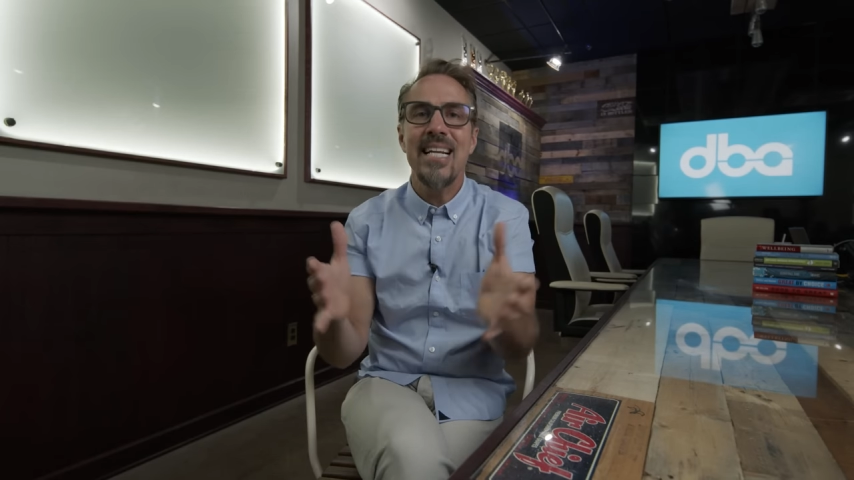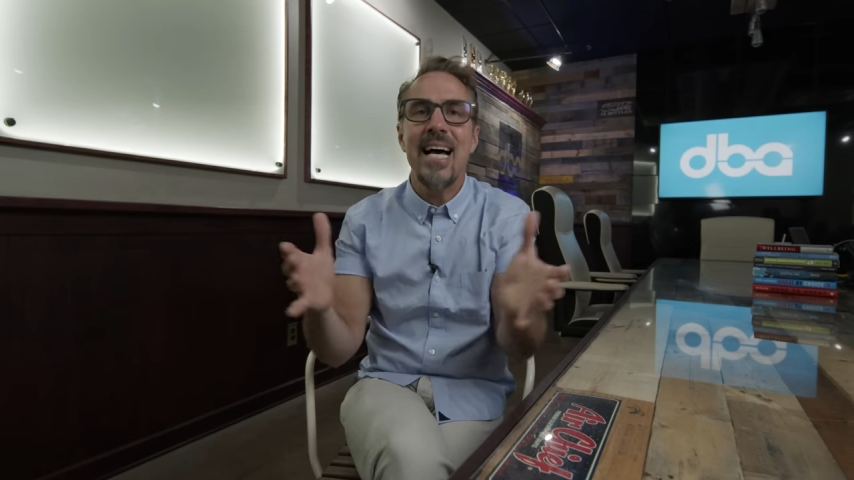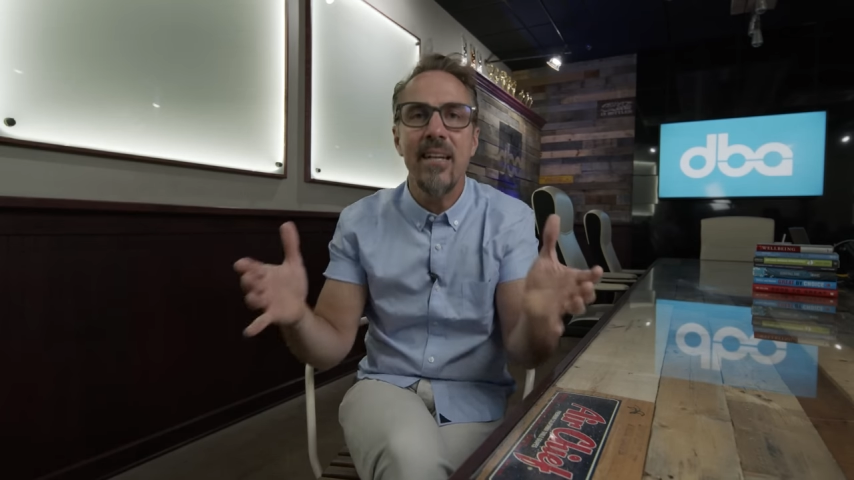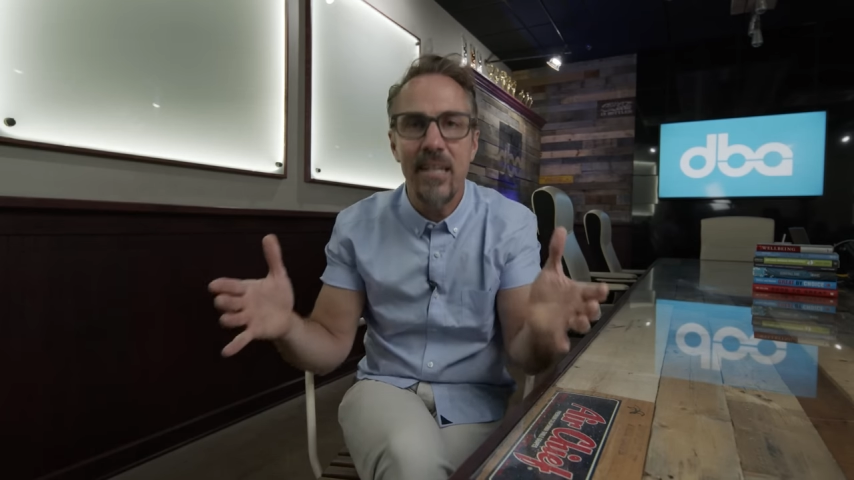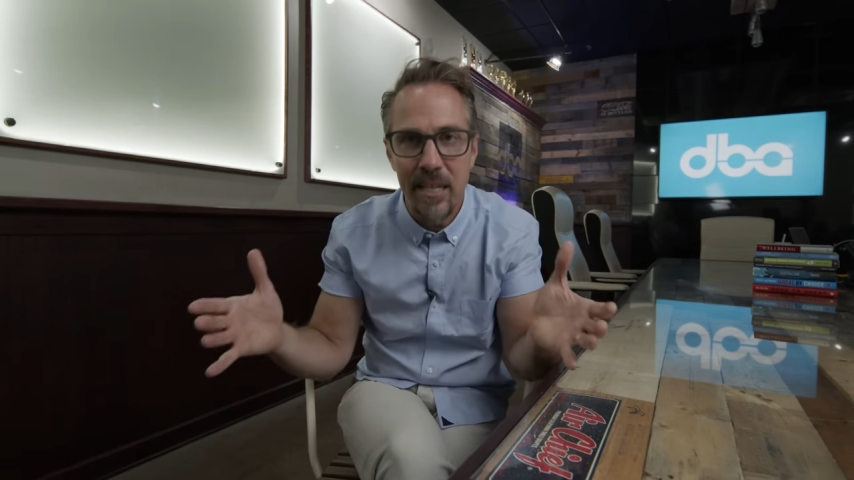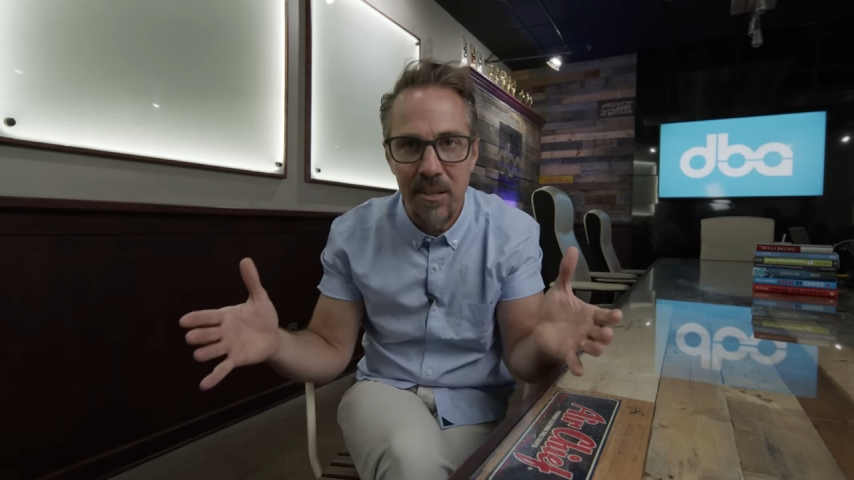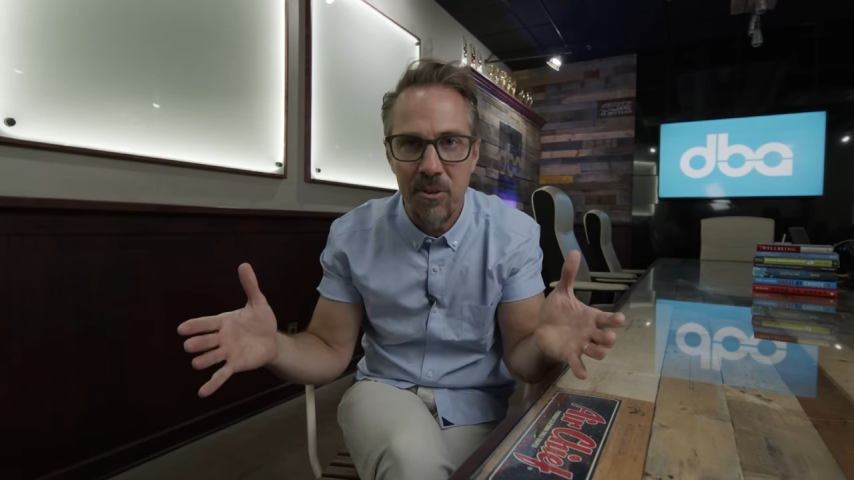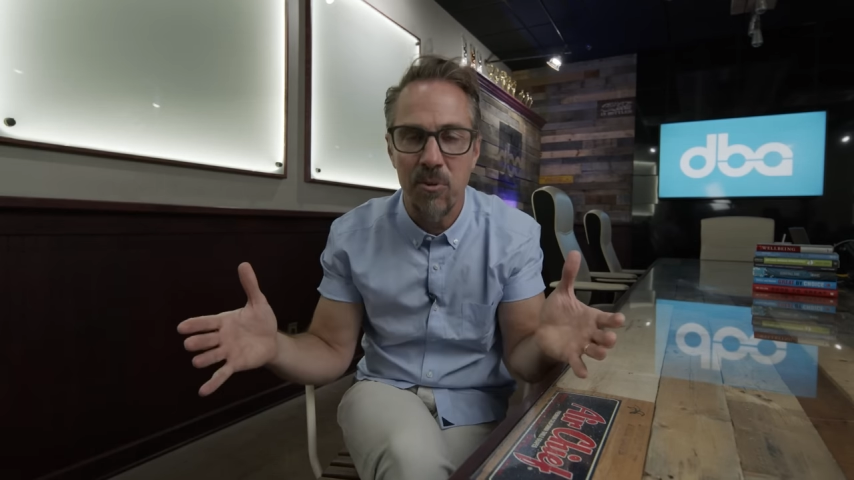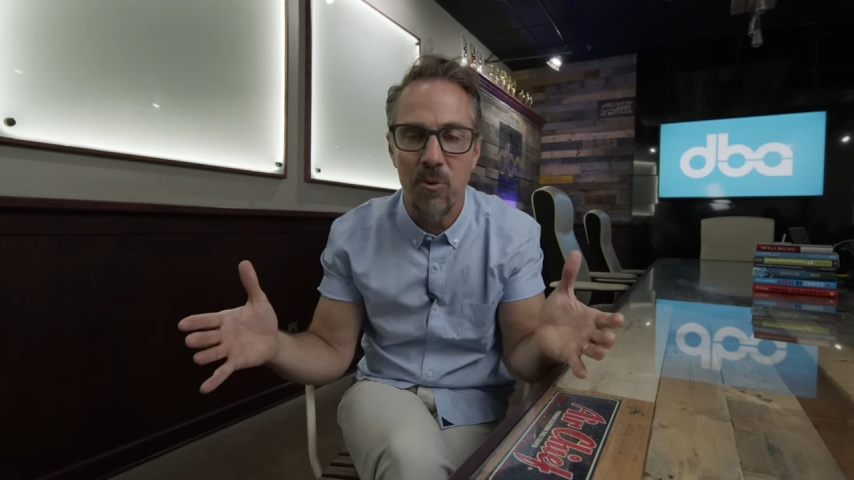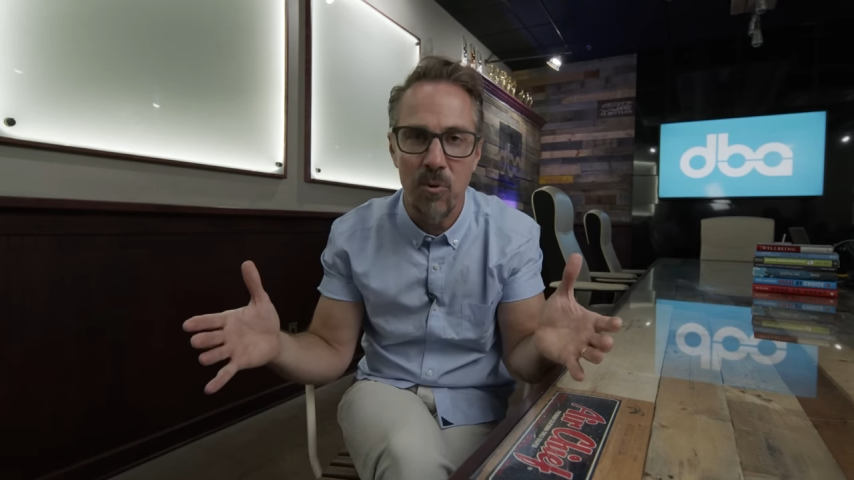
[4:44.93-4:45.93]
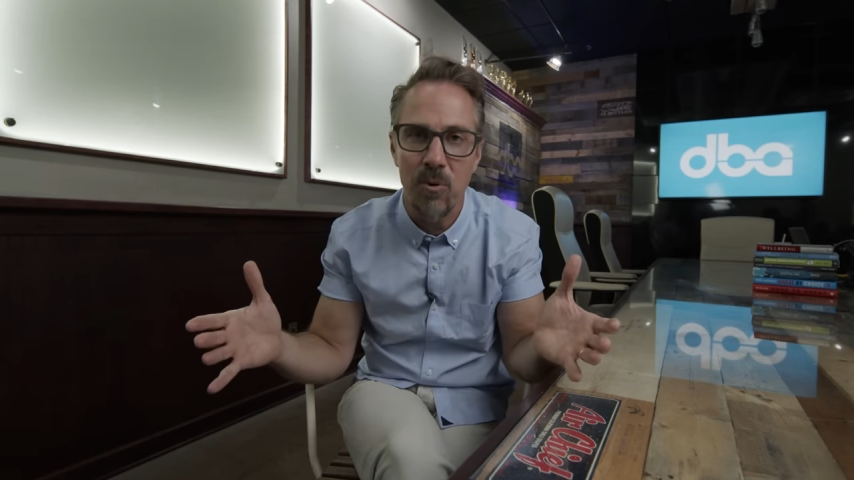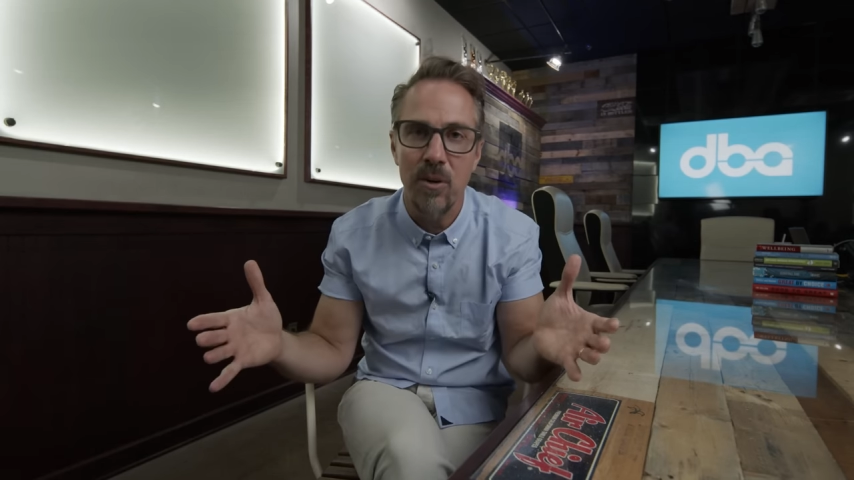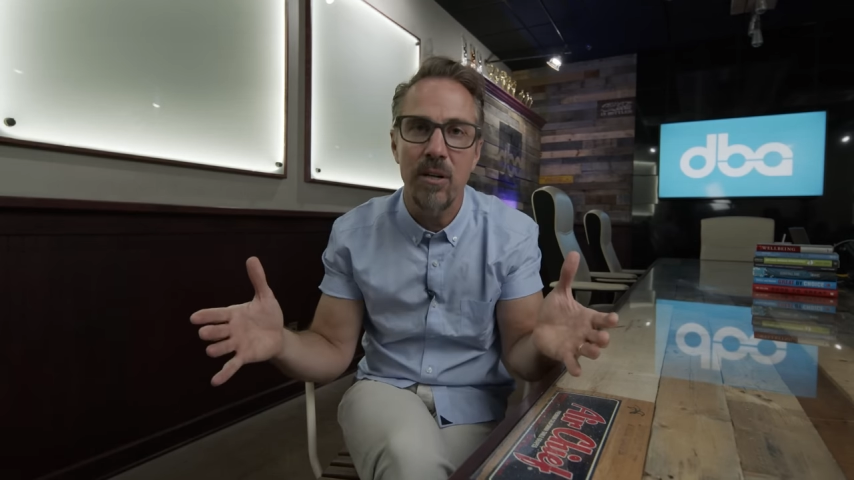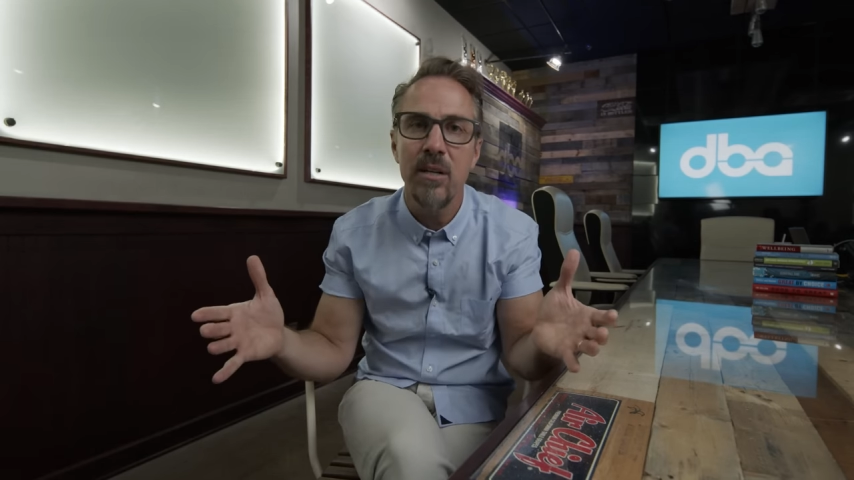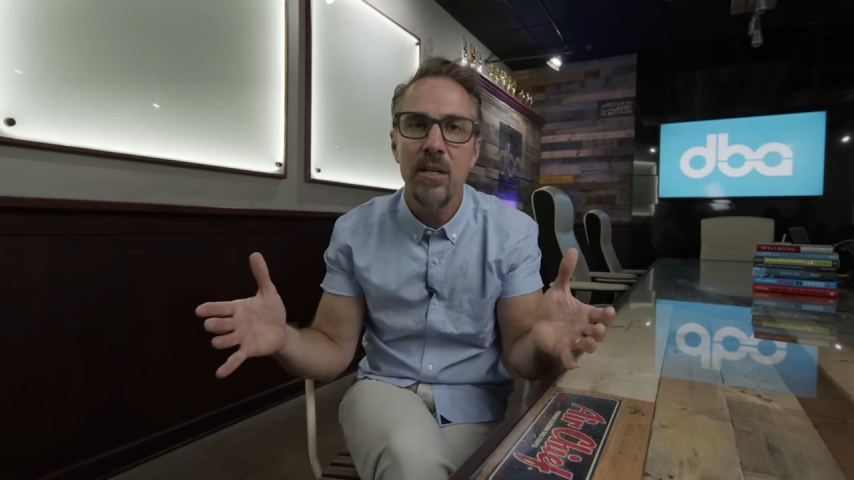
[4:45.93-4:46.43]
not an either
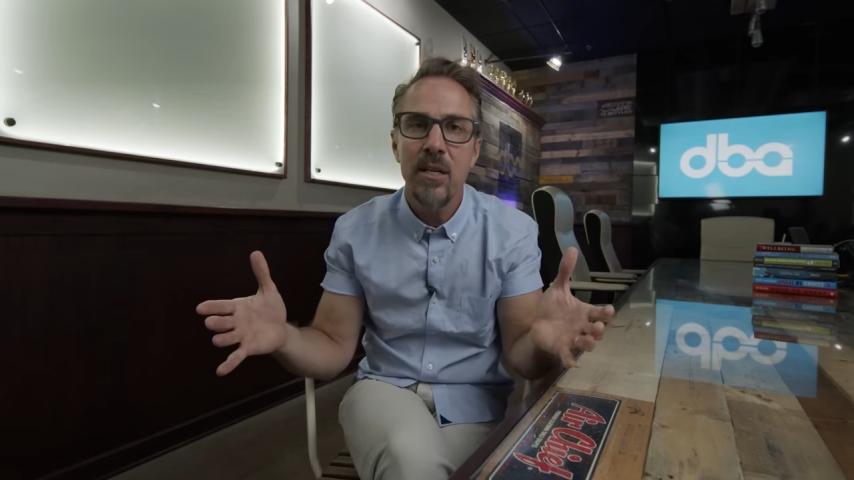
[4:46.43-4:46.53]
or.